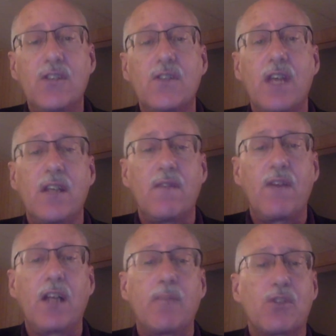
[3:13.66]
and
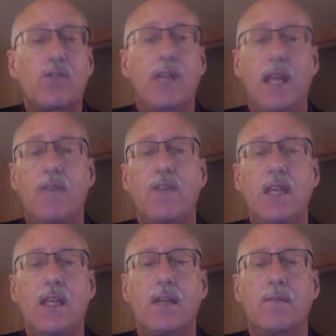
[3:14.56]
develops creative
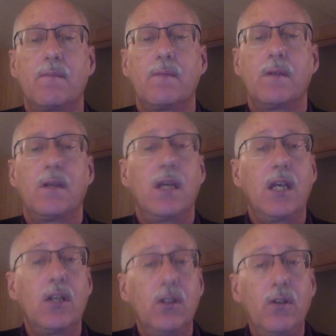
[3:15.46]
thinking,
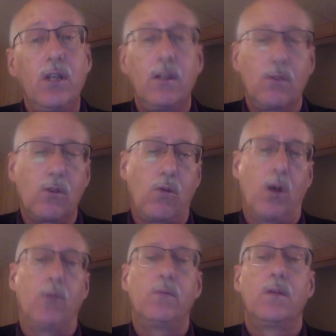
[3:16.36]
including,
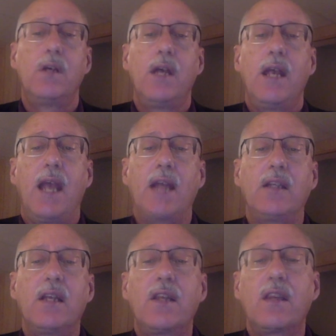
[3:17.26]
quote,
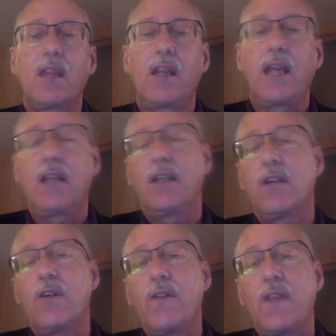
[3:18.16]

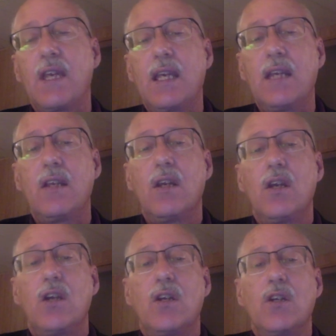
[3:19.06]
analytical thinking,
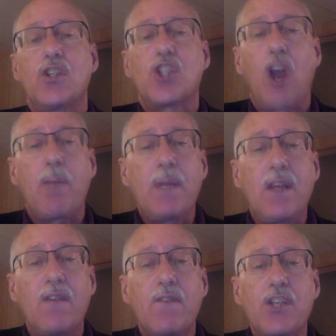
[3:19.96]
sharpen
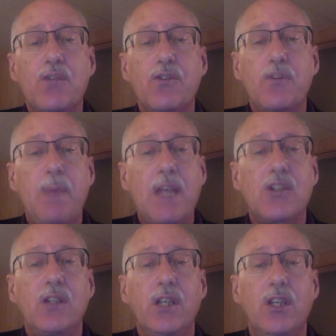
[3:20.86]
their visual
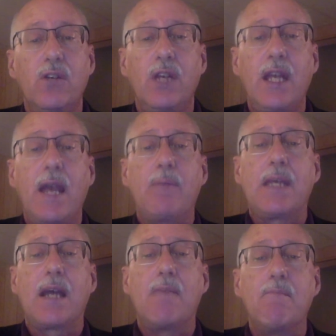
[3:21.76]
spatial acuity, and
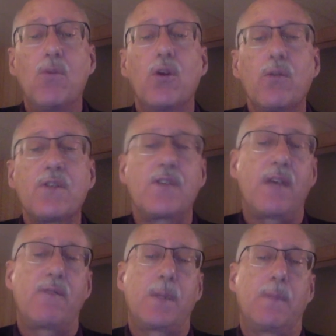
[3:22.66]
become more
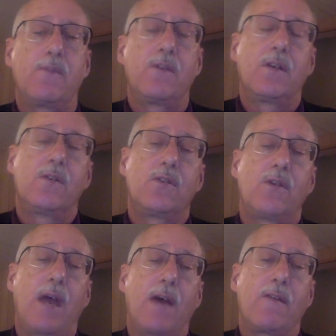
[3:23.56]
receptive to
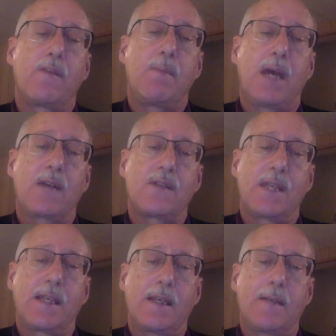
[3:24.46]
out-of-the-box
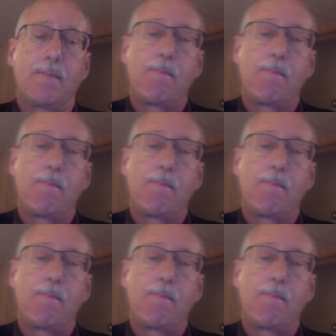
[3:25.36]
thinking.